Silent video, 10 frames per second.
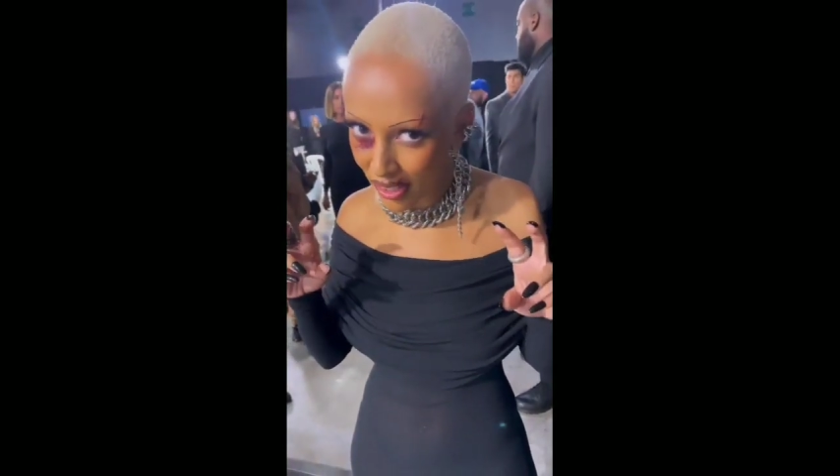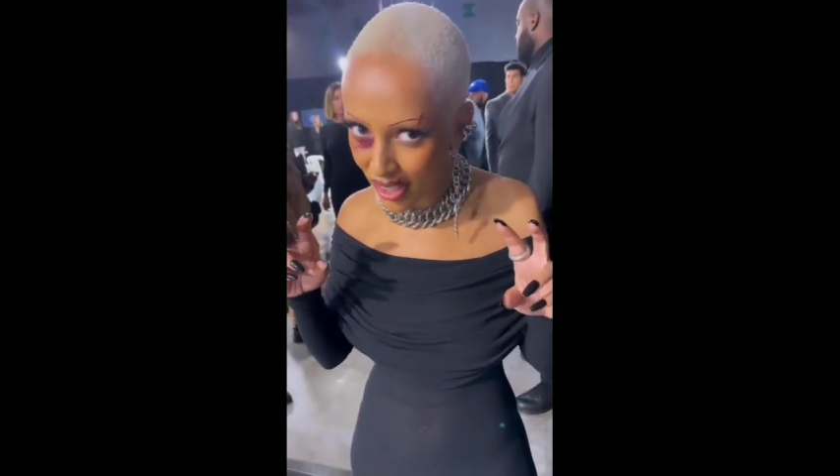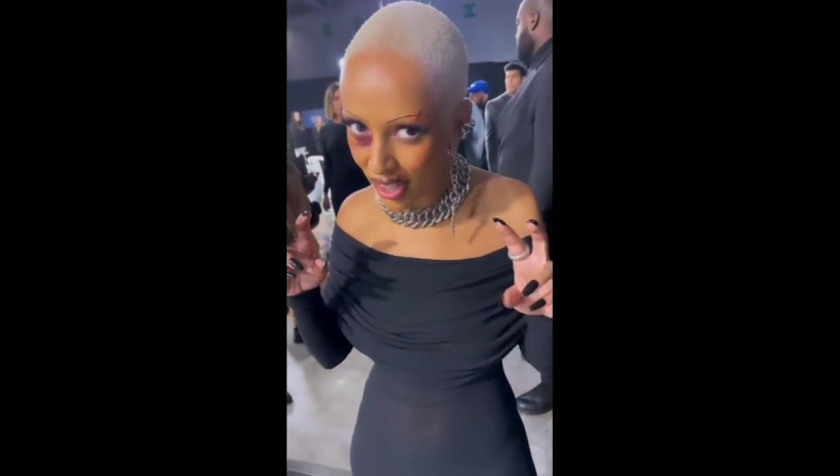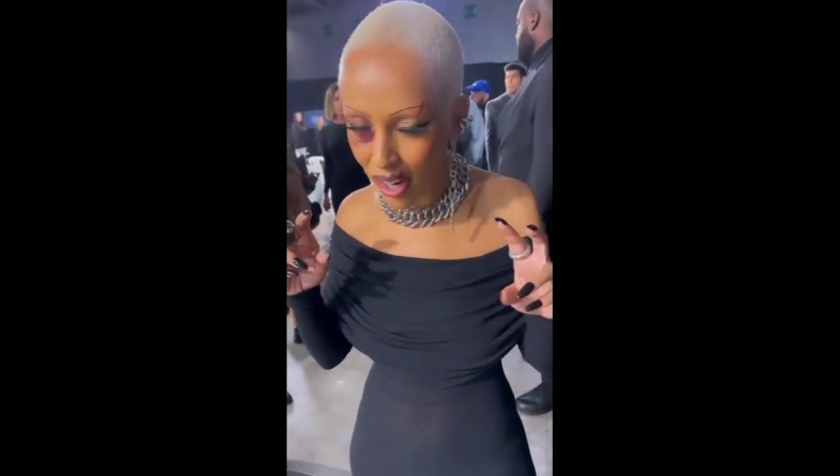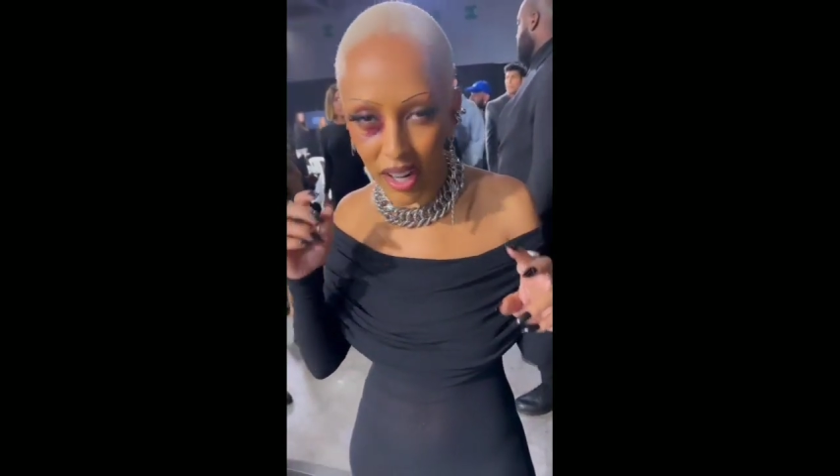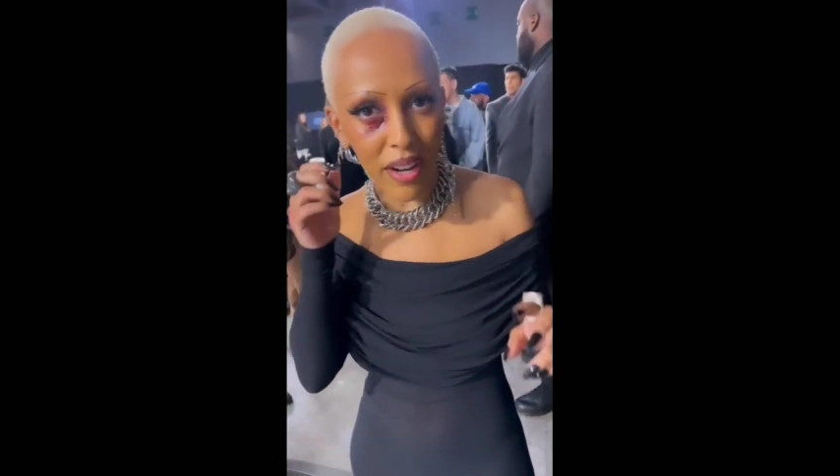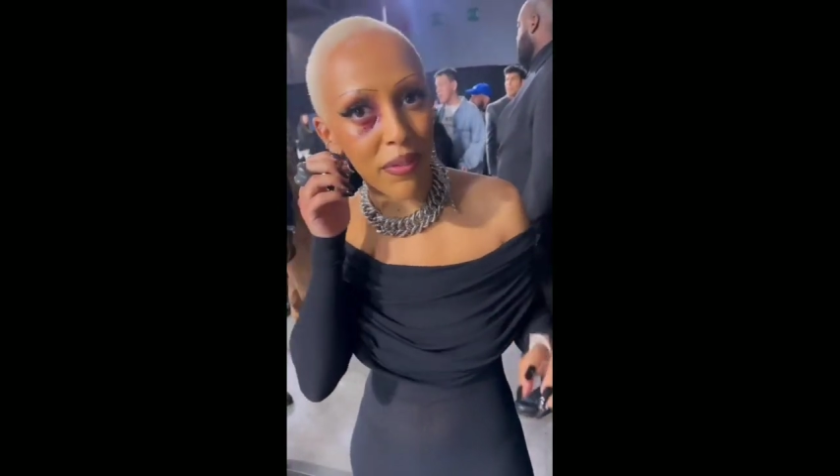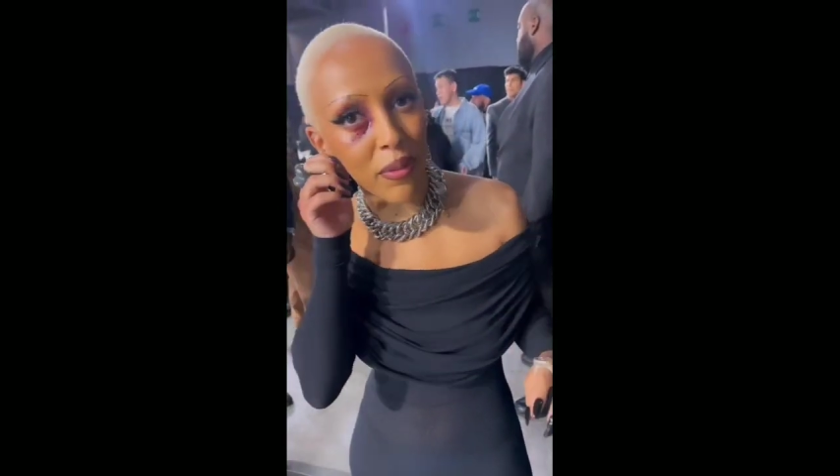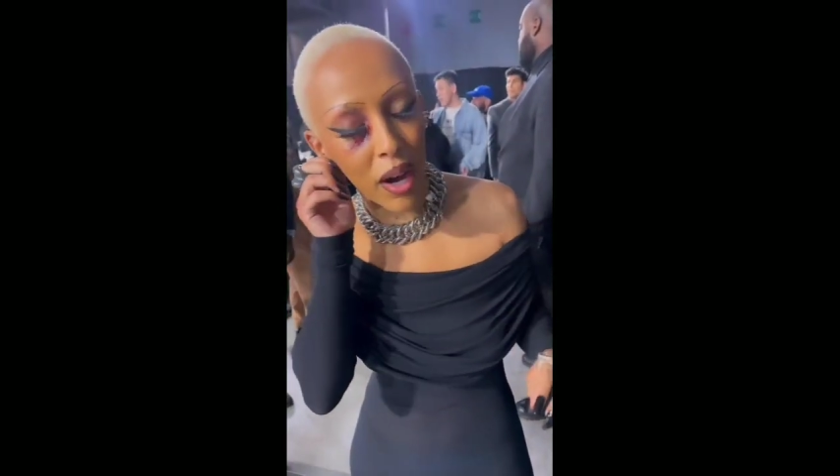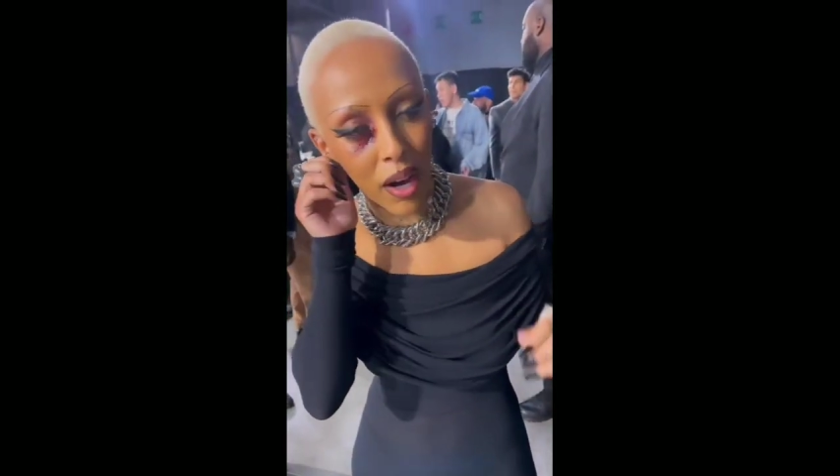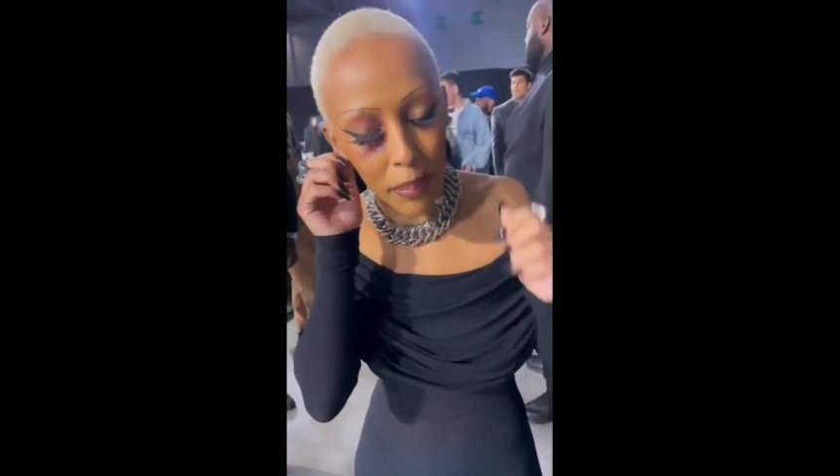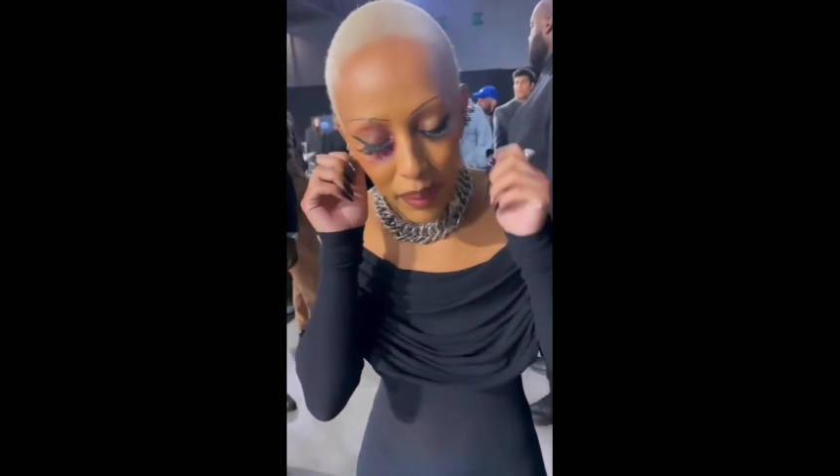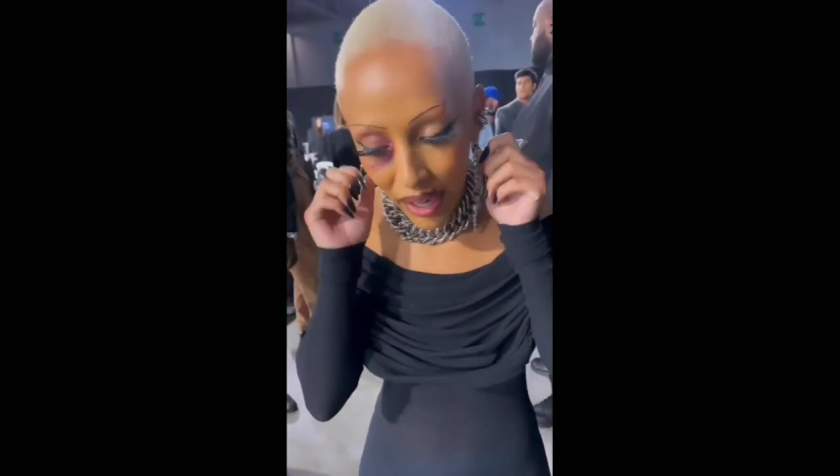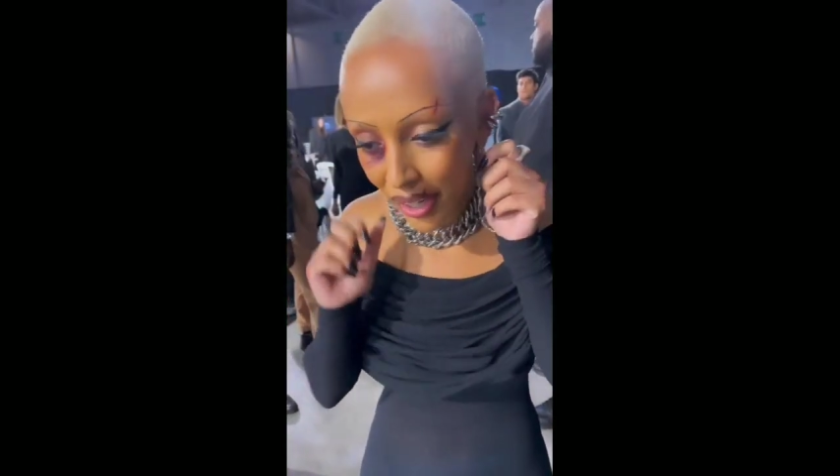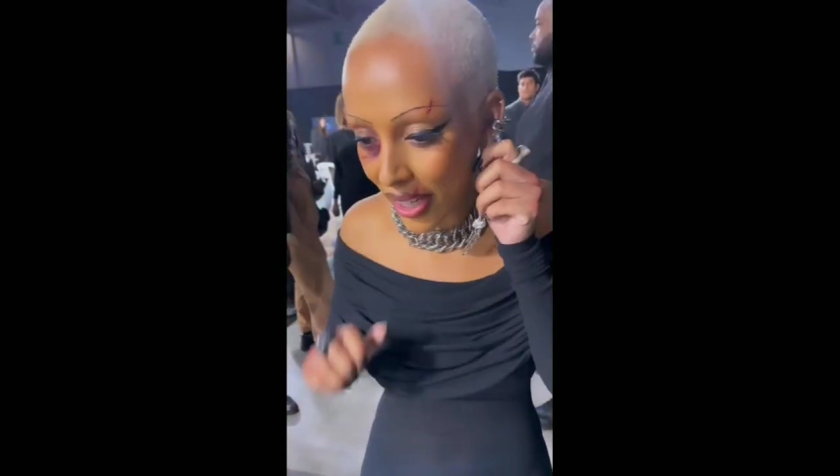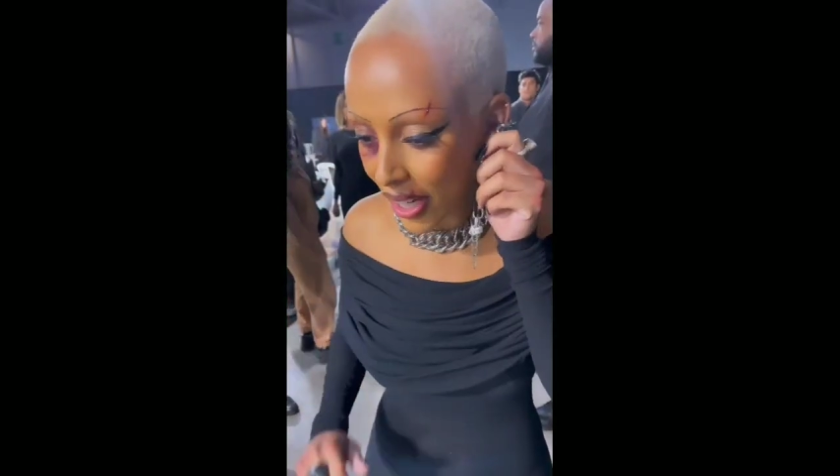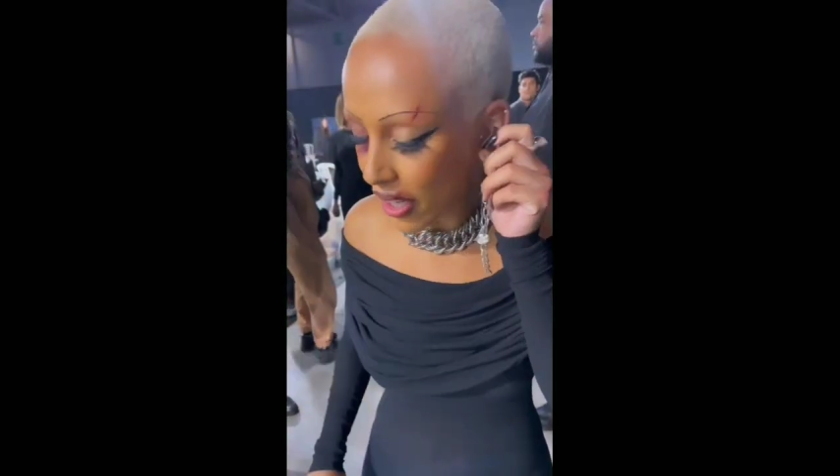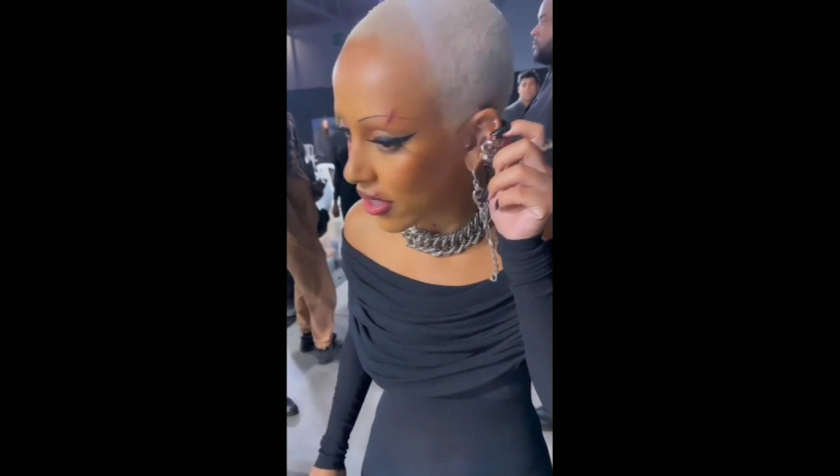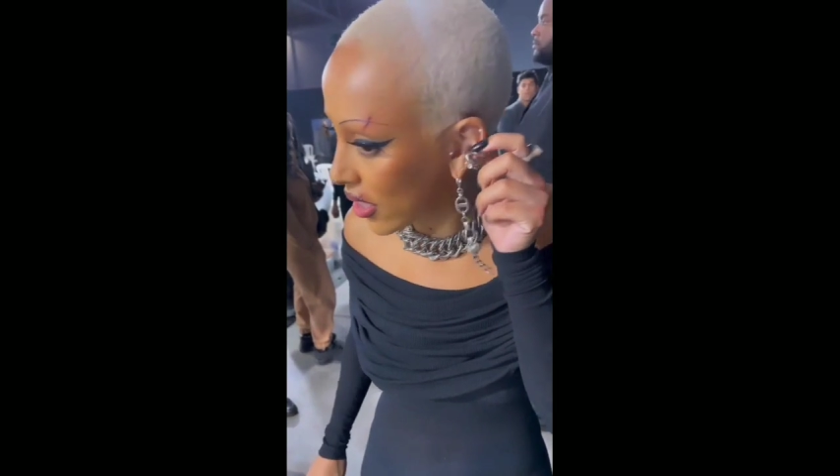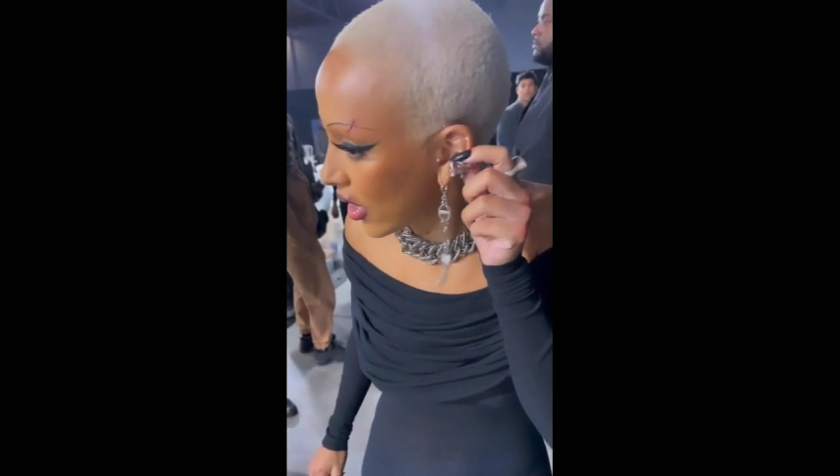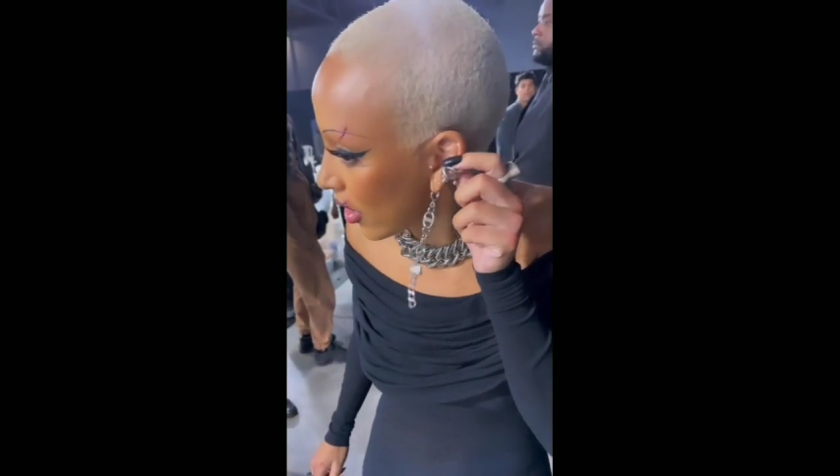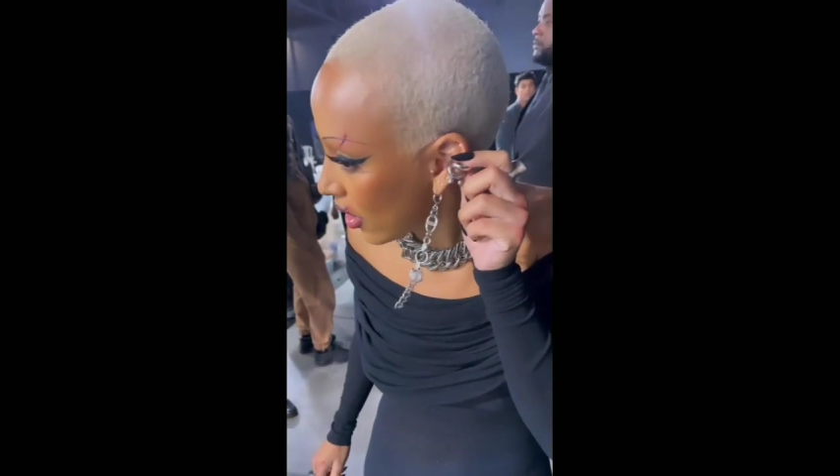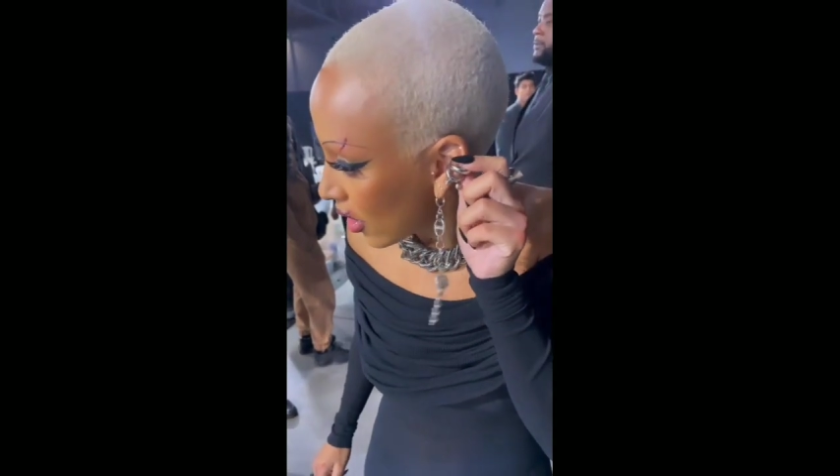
Masonic type, occult